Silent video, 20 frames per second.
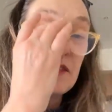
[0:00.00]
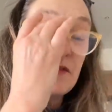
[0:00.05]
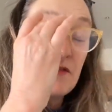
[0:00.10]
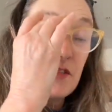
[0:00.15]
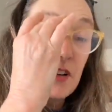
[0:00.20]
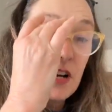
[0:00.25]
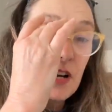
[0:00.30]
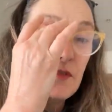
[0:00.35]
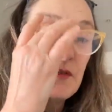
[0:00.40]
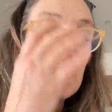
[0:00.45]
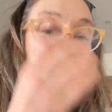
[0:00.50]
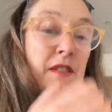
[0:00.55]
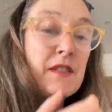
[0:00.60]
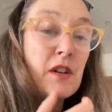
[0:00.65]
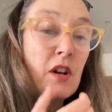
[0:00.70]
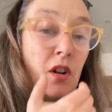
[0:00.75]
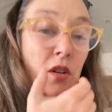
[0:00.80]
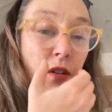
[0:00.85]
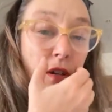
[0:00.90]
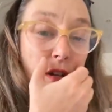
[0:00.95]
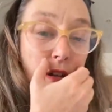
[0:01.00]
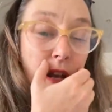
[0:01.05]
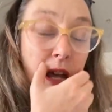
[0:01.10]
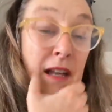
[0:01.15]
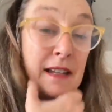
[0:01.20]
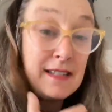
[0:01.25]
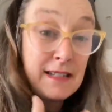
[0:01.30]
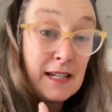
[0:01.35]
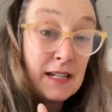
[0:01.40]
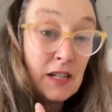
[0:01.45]
at 5 years old,
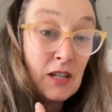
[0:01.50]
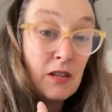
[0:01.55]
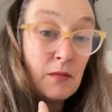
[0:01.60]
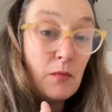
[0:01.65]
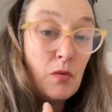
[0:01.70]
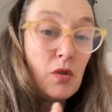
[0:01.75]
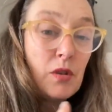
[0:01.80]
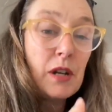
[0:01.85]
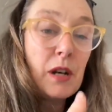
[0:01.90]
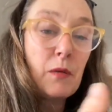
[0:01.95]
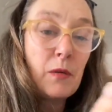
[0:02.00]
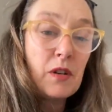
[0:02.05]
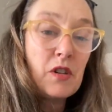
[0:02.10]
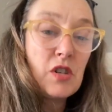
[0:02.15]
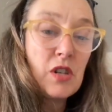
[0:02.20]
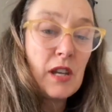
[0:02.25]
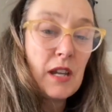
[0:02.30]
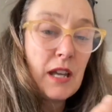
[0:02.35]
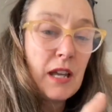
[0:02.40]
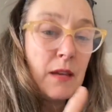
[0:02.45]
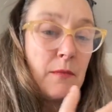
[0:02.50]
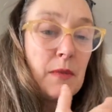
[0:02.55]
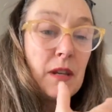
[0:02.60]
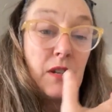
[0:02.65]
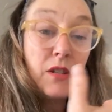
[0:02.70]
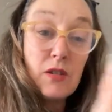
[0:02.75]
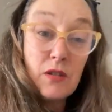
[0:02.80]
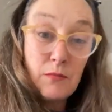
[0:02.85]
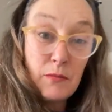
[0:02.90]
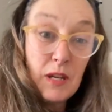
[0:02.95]
at 10 in the morning when she came
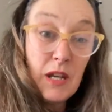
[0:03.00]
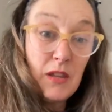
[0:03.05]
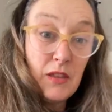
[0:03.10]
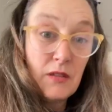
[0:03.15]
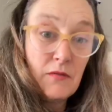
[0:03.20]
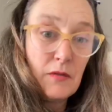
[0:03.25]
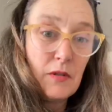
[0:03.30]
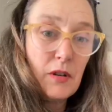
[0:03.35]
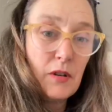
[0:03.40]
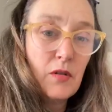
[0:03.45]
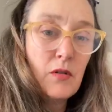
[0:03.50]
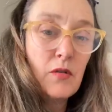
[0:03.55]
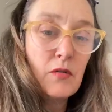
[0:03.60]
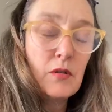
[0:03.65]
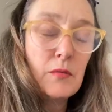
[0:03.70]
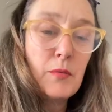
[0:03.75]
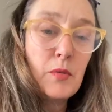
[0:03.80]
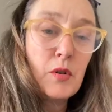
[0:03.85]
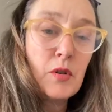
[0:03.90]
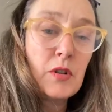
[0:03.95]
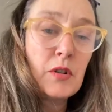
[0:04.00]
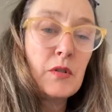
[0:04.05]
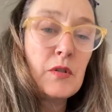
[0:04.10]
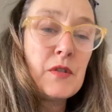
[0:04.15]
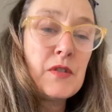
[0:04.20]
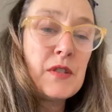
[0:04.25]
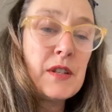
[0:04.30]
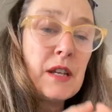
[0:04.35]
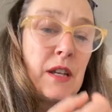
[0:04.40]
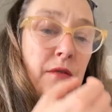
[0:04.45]
in to meet the court reporter,
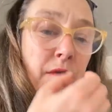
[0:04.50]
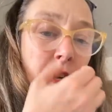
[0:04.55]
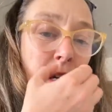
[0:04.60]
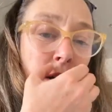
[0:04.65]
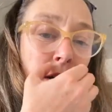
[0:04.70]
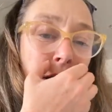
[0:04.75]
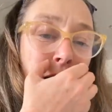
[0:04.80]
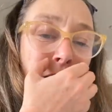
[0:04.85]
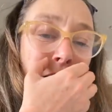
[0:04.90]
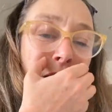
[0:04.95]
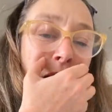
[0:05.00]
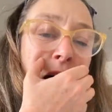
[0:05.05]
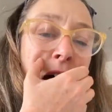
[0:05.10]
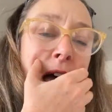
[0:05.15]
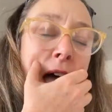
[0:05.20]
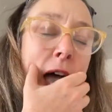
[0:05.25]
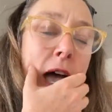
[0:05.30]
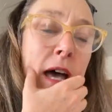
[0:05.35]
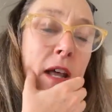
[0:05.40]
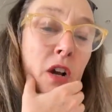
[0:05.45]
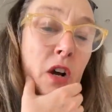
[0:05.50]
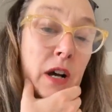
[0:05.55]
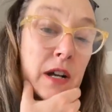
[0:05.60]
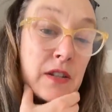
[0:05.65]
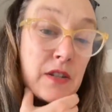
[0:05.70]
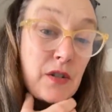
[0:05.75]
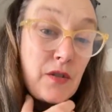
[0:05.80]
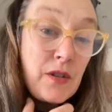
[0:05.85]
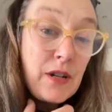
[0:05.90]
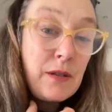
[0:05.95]
Lucia Vardanega, had
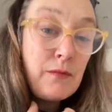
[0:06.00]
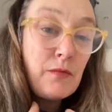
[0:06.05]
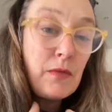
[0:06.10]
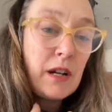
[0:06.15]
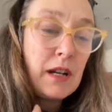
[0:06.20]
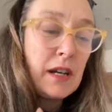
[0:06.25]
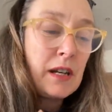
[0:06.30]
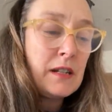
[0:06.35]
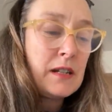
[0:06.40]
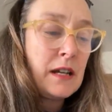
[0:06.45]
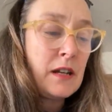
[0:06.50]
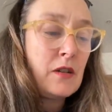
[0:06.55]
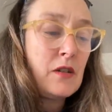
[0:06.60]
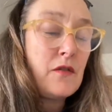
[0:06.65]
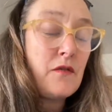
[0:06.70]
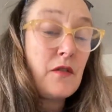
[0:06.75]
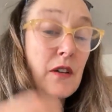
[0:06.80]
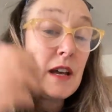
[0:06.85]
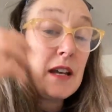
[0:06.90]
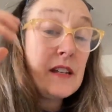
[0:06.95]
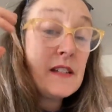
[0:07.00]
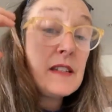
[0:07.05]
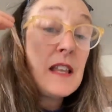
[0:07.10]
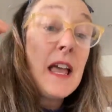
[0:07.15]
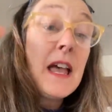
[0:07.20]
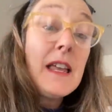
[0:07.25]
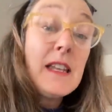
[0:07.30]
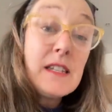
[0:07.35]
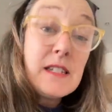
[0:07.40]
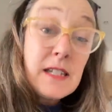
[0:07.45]
ice cream running down her
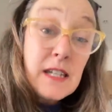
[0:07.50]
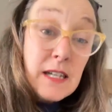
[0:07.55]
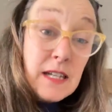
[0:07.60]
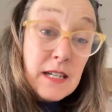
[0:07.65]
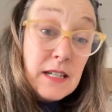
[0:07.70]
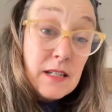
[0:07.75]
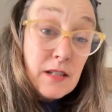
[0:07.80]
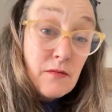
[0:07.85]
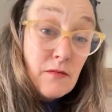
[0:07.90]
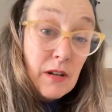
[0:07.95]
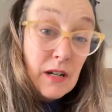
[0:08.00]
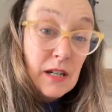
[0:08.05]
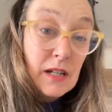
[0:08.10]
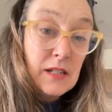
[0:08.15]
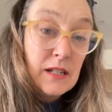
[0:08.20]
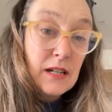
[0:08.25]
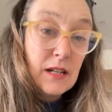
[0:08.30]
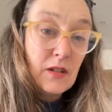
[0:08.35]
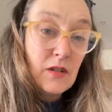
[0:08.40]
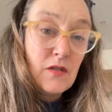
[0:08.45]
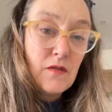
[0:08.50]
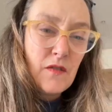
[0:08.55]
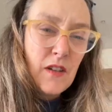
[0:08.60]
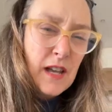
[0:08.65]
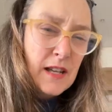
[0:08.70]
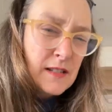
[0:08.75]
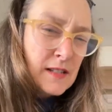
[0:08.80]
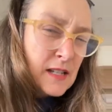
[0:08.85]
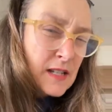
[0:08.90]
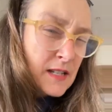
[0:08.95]
face, tears running down her
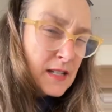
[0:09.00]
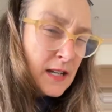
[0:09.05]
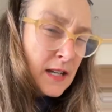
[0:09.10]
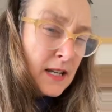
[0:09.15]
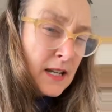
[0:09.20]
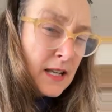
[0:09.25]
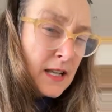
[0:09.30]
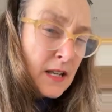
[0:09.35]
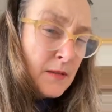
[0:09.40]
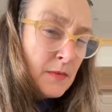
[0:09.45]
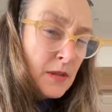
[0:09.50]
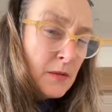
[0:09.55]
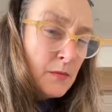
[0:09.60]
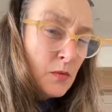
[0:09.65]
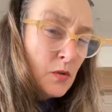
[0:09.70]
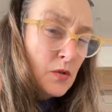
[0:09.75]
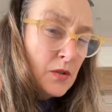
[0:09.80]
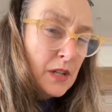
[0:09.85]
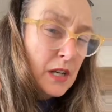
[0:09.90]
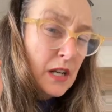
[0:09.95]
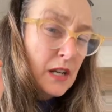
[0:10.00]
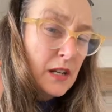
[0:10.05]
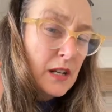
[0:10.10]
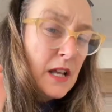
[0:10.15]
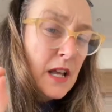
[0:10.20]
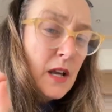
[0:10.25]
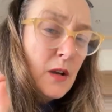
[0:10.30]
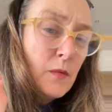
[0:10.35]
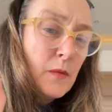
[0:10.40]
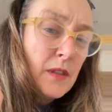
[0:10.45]
face at 10 a.m. in the
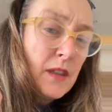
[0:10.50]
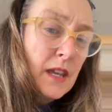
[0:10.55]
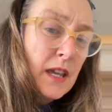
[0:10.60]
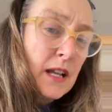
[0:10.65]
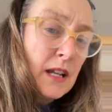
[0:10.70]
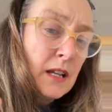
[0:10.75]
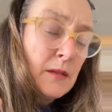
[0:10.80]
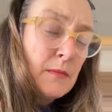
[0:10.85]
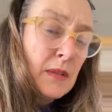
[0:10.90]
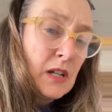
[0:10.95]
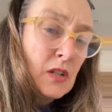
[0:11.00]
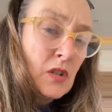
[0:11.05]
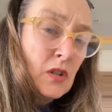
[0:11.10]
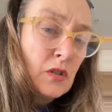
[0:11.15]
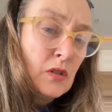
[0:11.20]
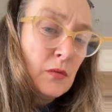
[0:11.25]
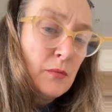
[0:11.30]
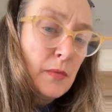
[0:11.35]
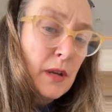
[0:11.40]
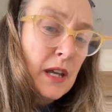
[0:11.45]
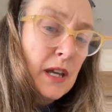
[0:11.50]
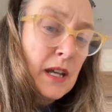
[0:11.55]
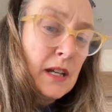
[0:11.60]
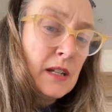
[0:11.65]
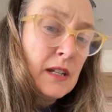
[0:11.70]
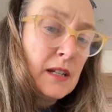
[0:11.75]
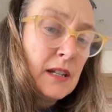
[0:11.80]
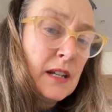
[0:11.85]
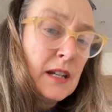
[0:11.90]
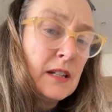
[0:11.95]
morning with Kelly MacDonald
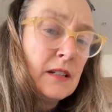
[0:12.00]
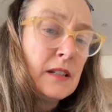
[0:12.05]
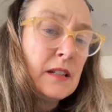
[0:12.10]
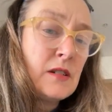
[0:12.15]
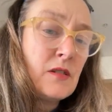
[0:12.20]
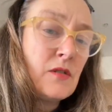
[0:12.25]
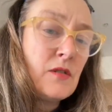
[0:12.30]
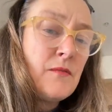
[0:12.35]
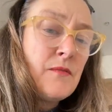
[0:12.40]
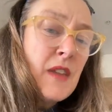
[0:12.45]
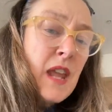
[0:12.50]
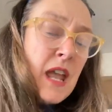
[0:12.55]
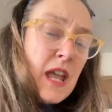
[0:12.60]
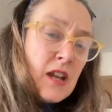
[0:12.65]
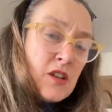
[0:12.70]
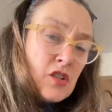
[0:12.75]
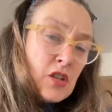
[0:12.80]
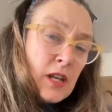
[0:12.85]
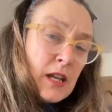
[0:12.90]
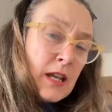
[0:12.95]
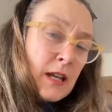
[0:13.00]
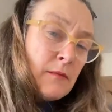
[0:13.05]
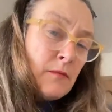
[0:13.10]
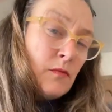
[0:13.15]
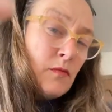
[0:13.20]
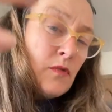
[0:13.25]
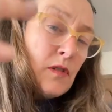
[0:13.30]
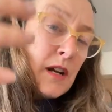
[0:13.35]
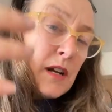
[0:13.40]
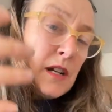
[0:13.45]
Payne and Ian Little. And she
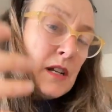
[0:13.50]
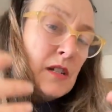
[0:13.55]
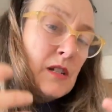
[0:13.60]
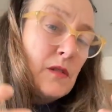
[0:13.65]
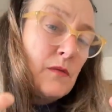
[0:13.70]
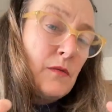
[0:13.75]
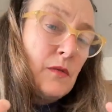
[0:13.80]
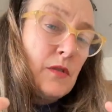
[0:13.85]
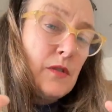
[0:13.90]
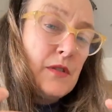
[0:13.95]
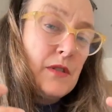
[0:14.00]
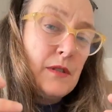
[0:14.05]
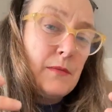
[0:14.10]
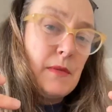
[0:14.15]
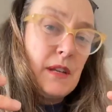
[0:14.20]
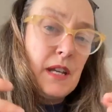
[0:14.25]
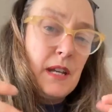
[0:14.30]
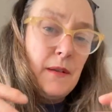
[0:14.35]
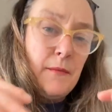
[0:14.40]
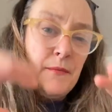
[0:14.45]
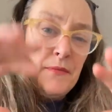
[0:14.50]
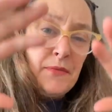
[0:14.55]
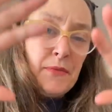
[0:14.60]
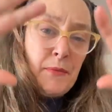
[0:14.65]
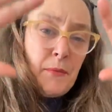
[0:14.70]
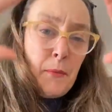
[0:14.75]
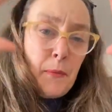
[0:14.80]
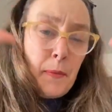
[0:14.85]
came running towards me